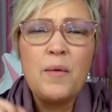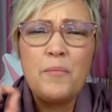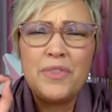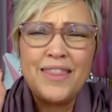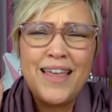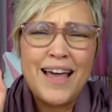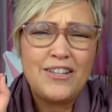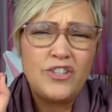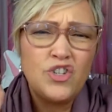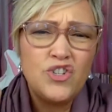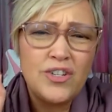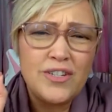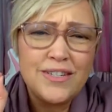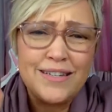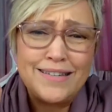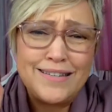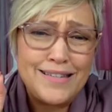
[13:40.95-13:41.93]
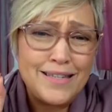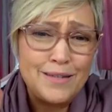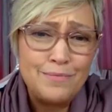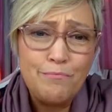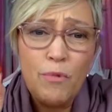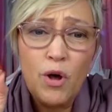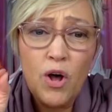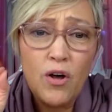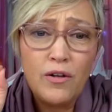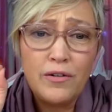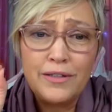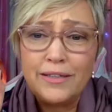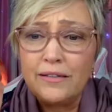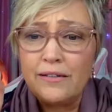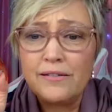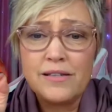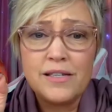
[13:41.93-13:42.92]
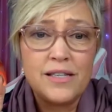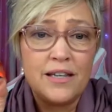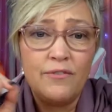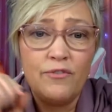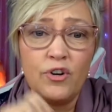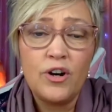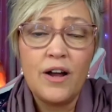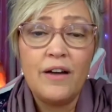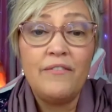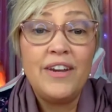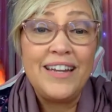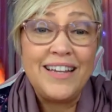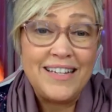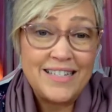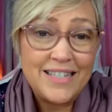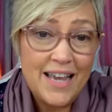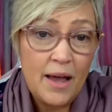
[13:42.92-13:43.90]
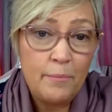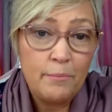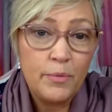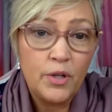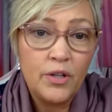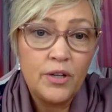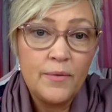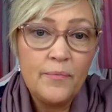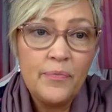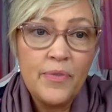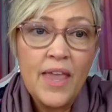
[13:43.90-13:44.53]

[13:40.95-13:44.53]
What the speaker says: but that's just a small little sliver of an example.